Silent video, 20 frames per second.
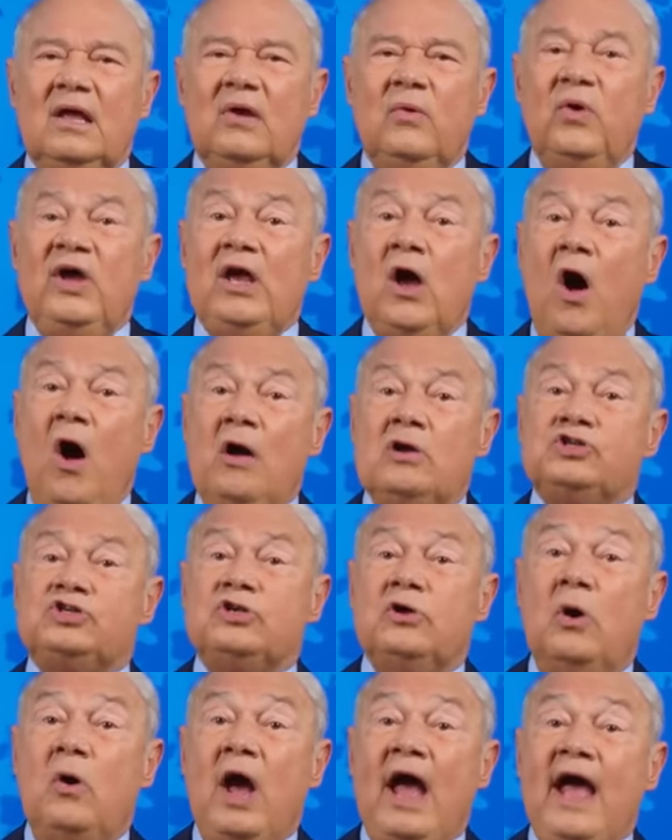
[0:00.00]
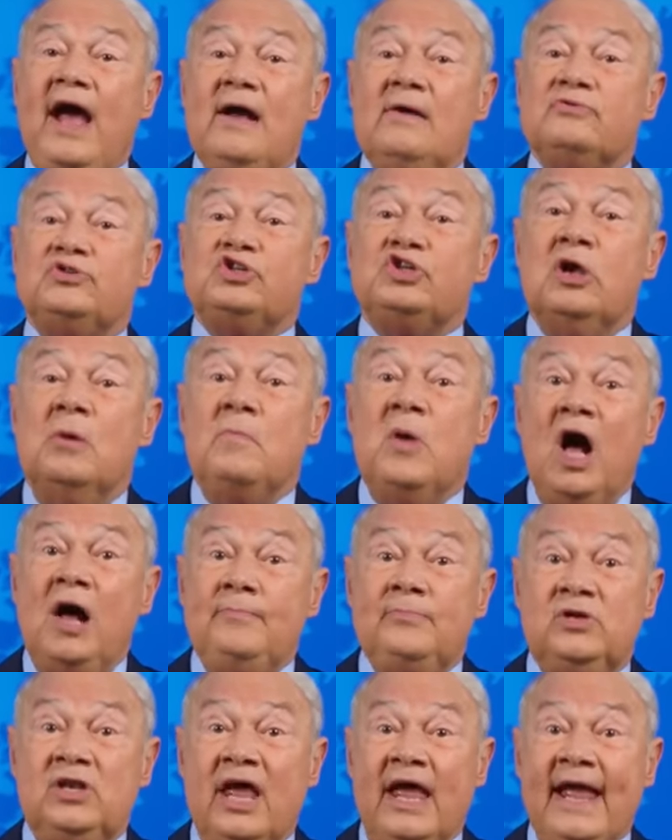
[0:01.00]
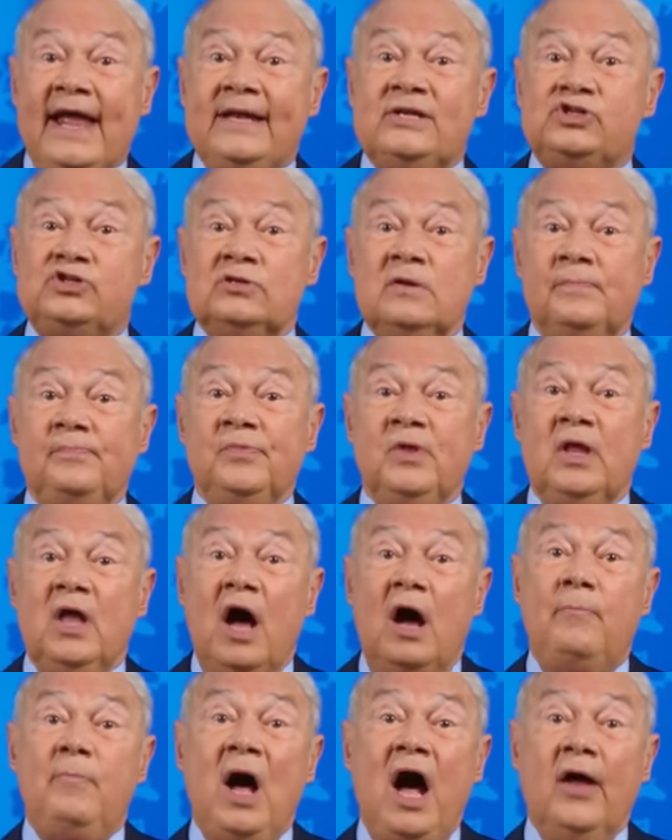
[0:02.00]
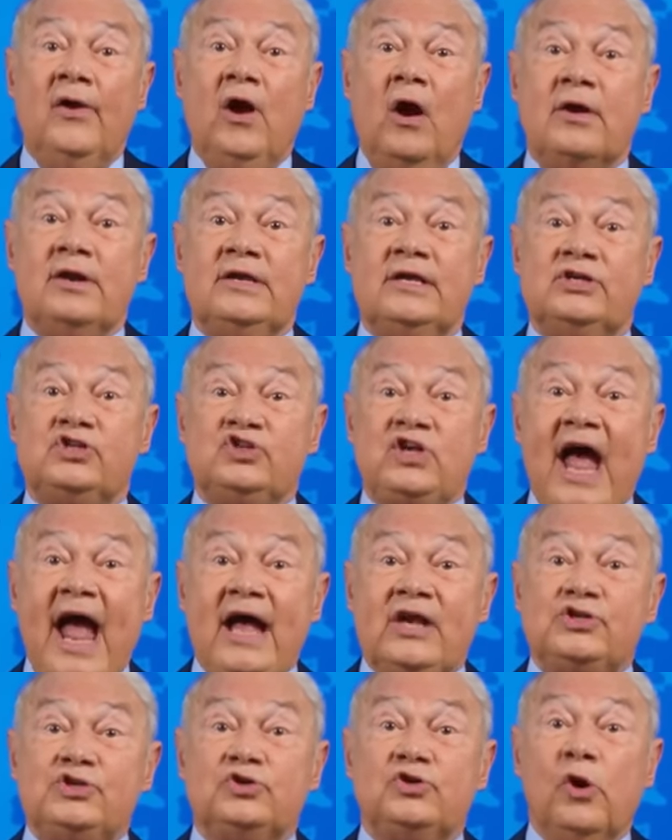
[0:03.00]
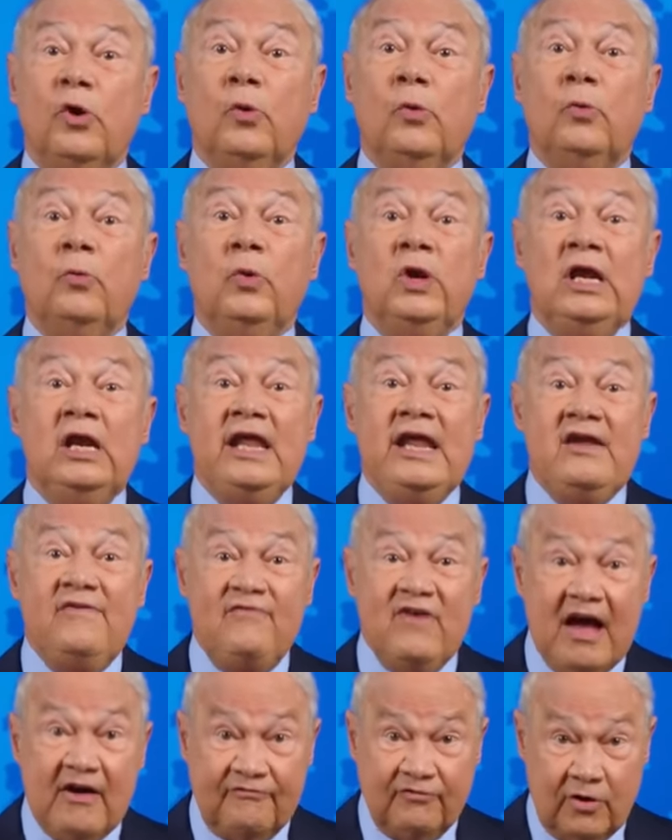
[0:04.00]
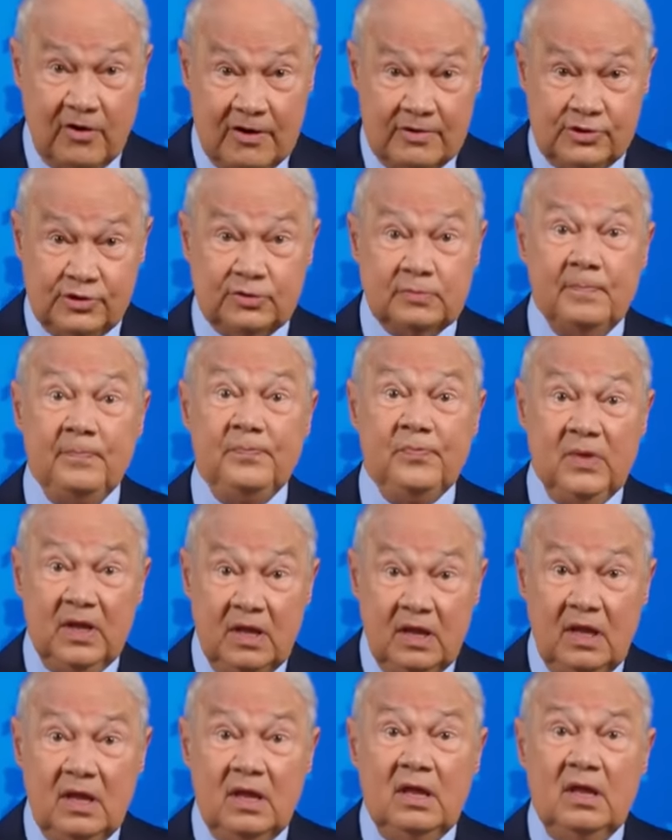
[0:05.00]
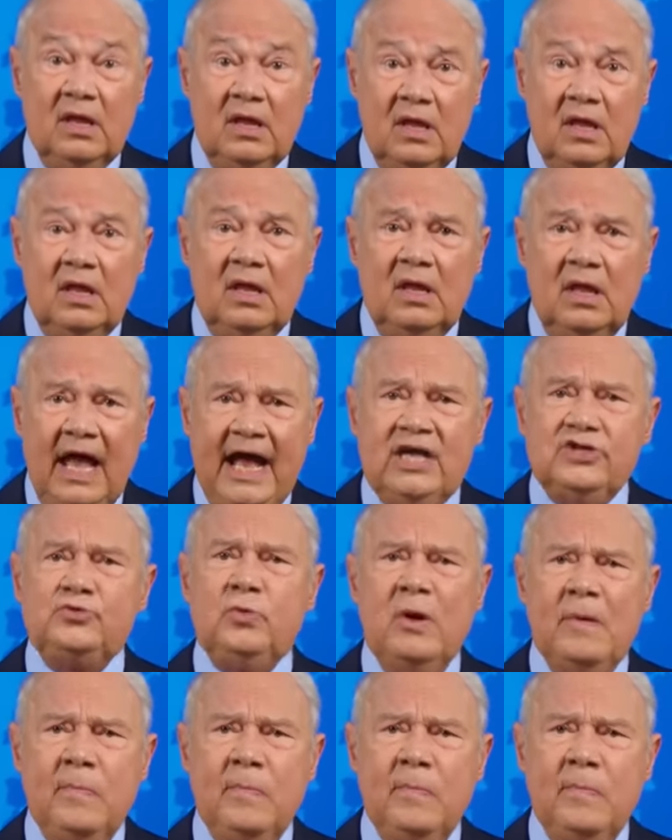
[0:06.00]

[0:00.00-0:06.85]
We also have some updates about our disaster relief efforts. As